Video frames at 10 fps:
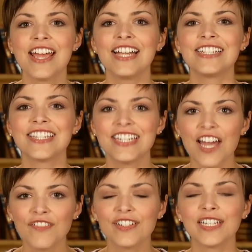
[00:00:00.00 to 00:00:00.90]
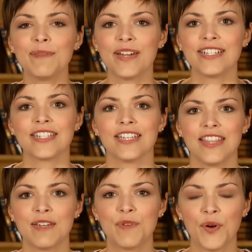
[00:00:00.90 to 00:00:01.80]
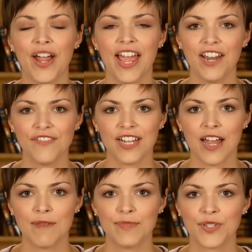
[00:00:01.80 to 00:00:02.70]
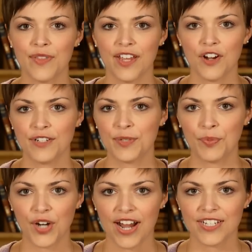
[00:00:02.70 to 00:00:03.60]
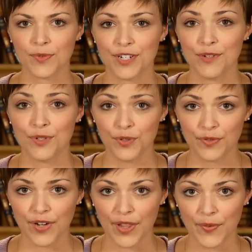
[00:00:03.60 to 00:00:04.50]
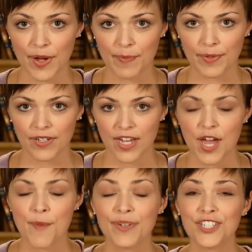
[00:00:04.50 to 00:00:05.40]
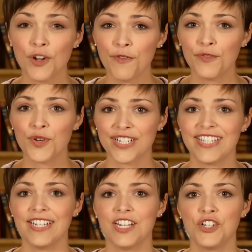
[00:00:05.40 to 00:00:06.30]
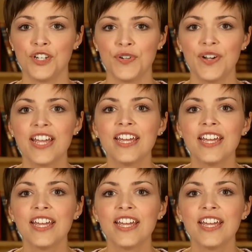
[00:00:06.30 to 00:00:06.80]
it's definitely best to let them know ahead of time so they aren't surprised when you do follow up. But don't force the issue.